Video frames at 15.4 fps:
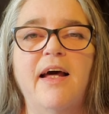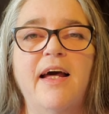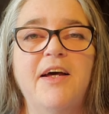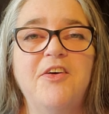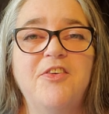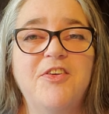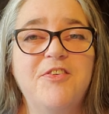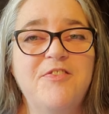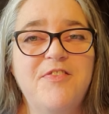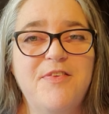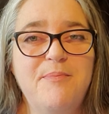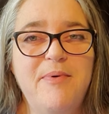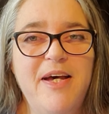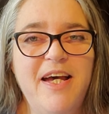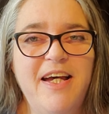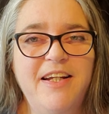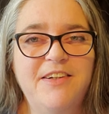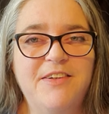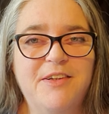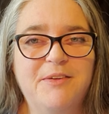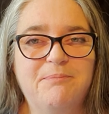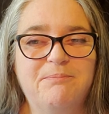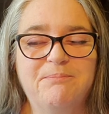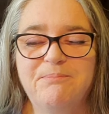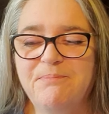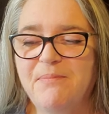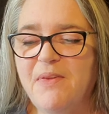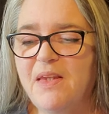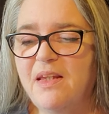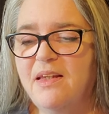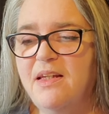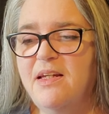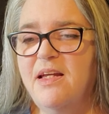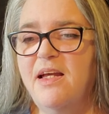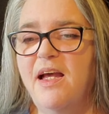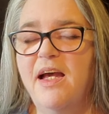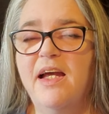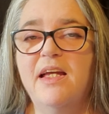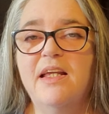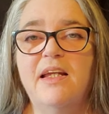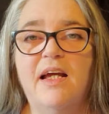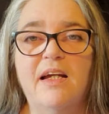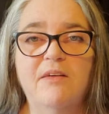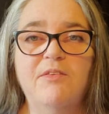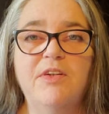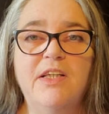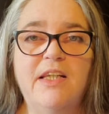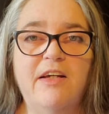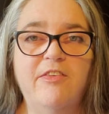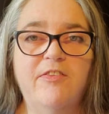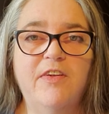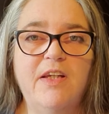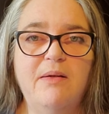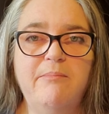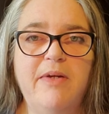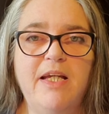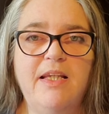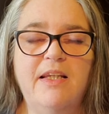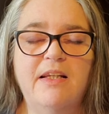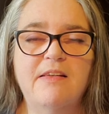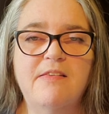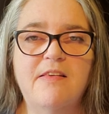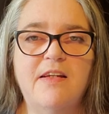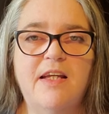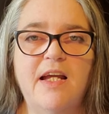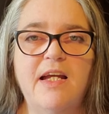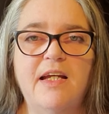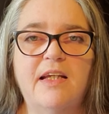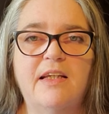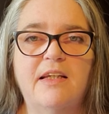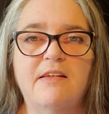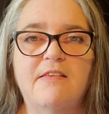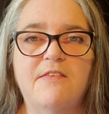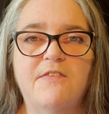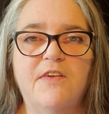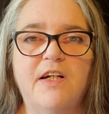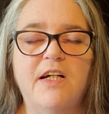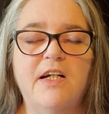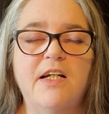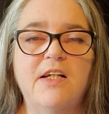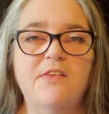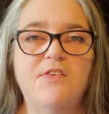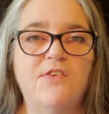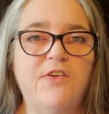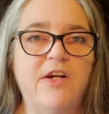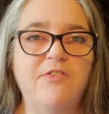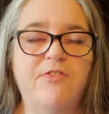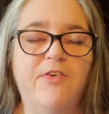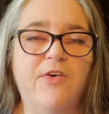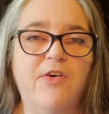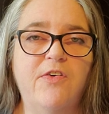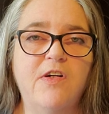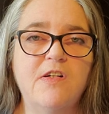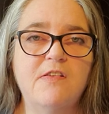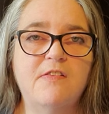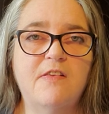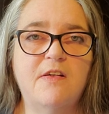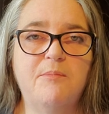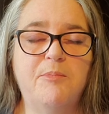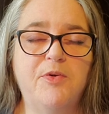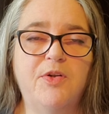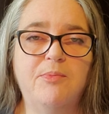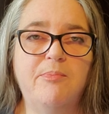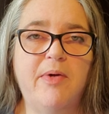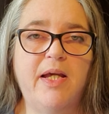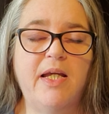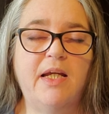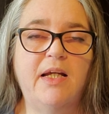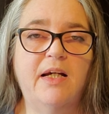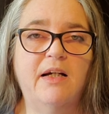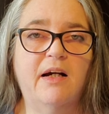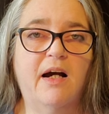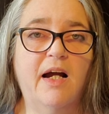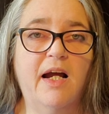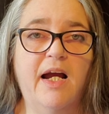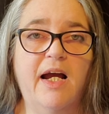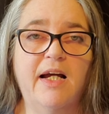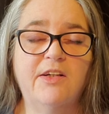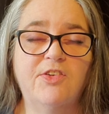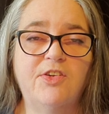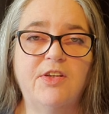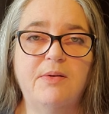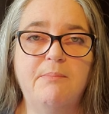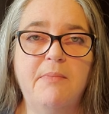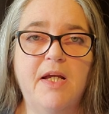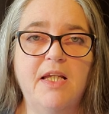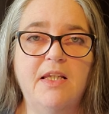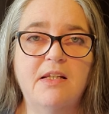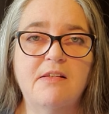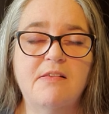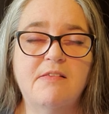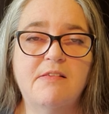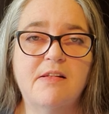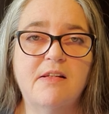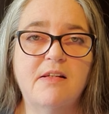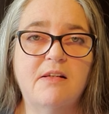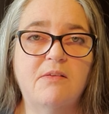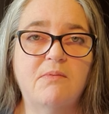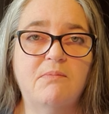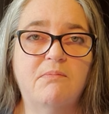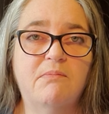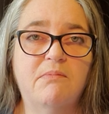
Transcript: out of the pattern. And I would definitely make this again. It's very straightforward, simple to make. I actually made this in